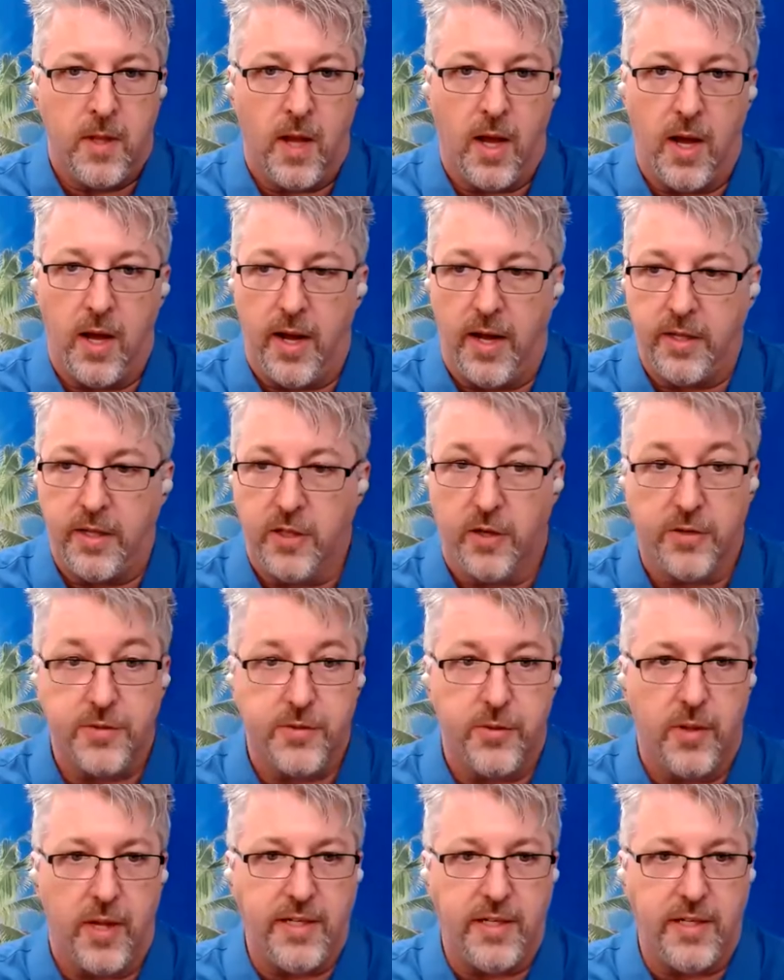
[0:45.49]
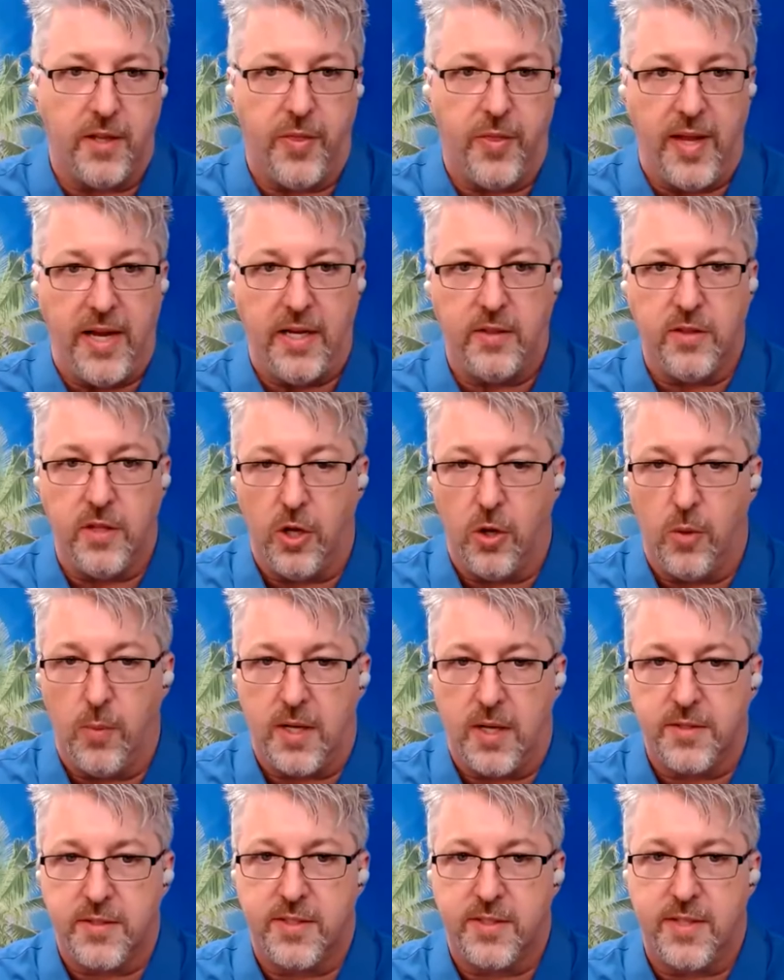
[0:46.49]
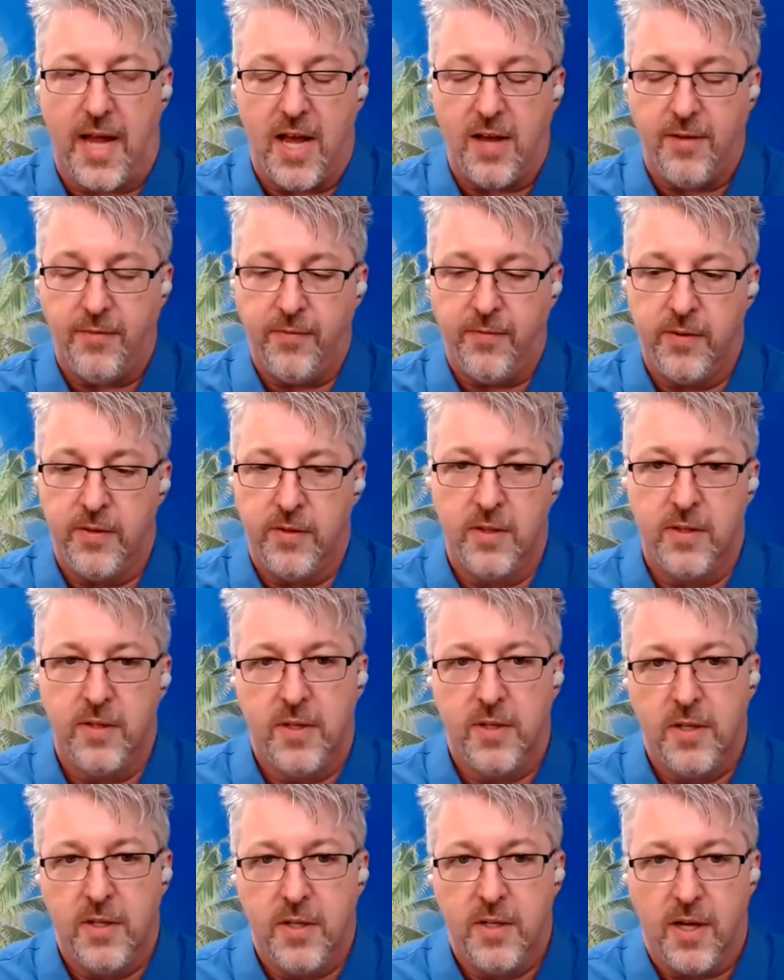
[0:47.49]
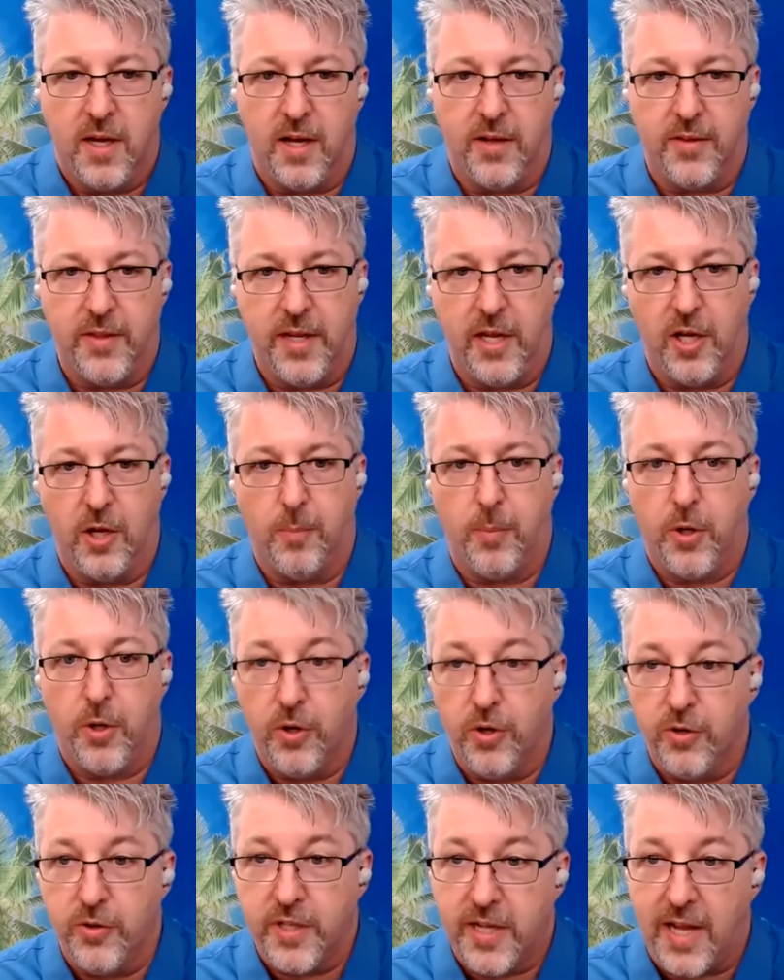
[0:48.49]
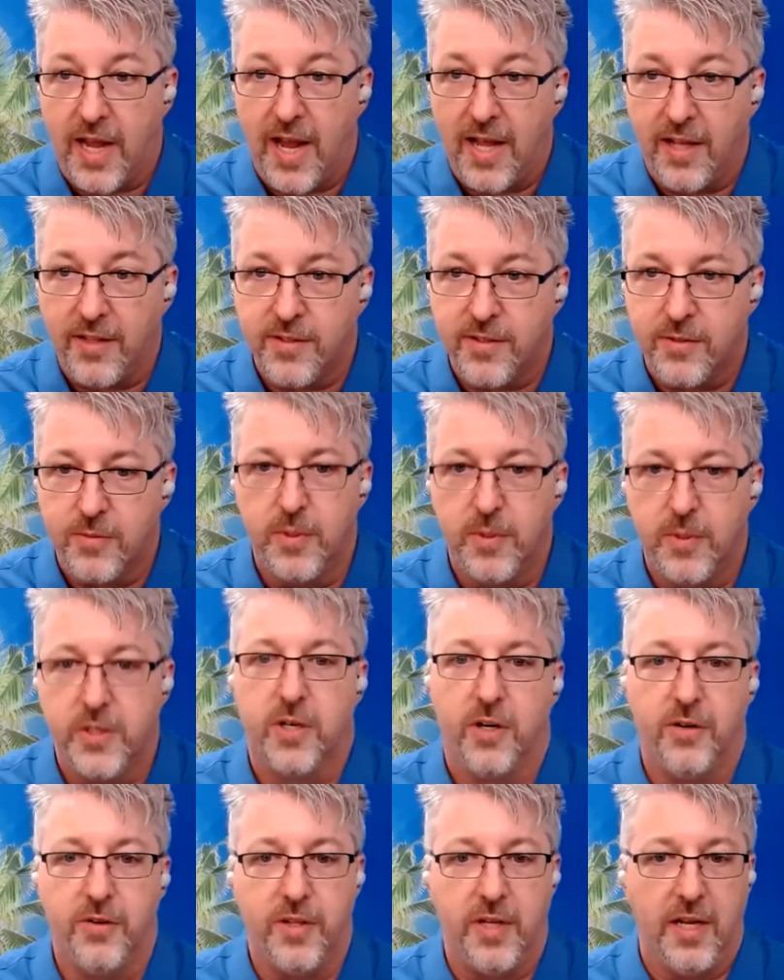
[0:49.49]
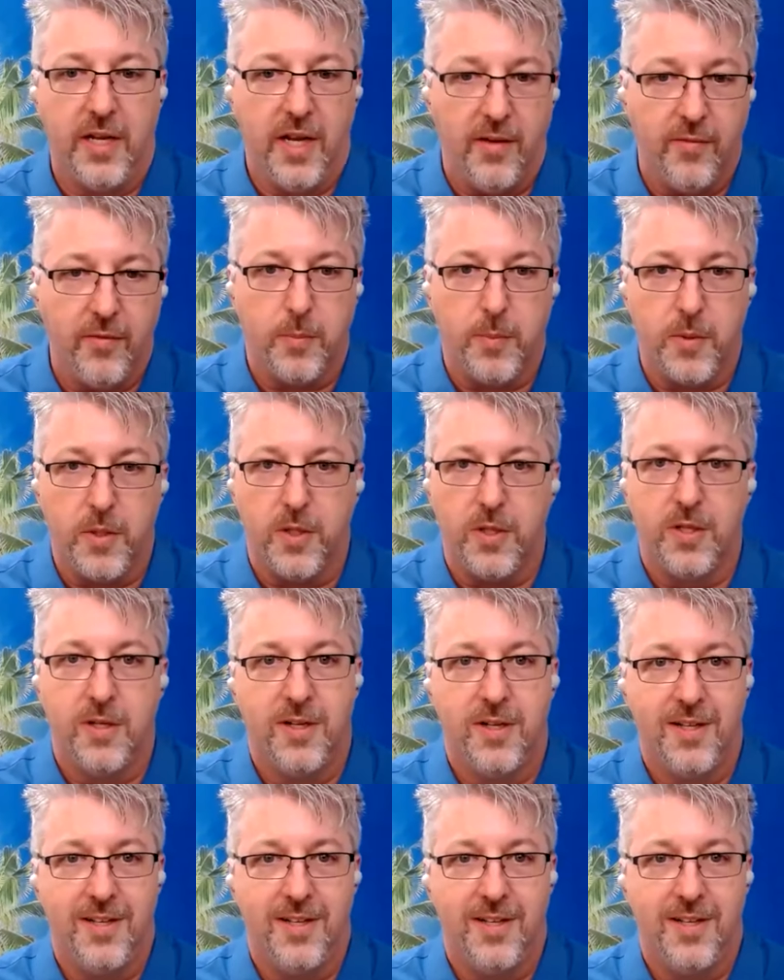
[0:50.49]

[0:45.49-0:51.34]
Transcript: Uh, I'd also like to thank the OWASP staff. Uh, they help herd the cats, which are the inevitable